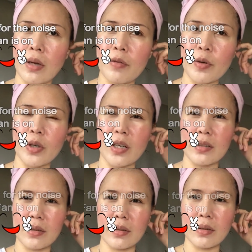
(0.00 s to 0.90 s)
I forgot.
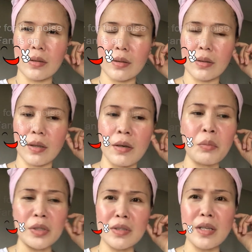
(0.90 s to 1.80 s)

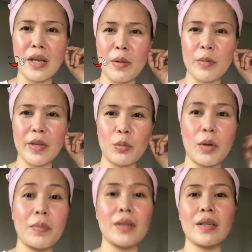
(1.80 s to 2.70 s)
what's the name of that
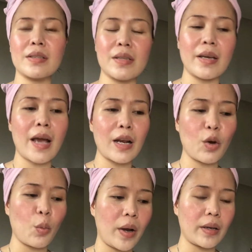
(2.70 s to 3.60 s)
one, but it's the
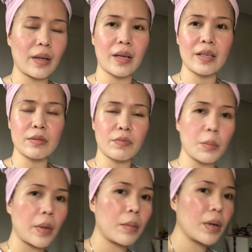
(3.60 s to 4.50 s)
yellow one that is
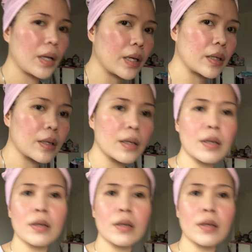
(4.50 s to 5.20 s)
from Maybelline.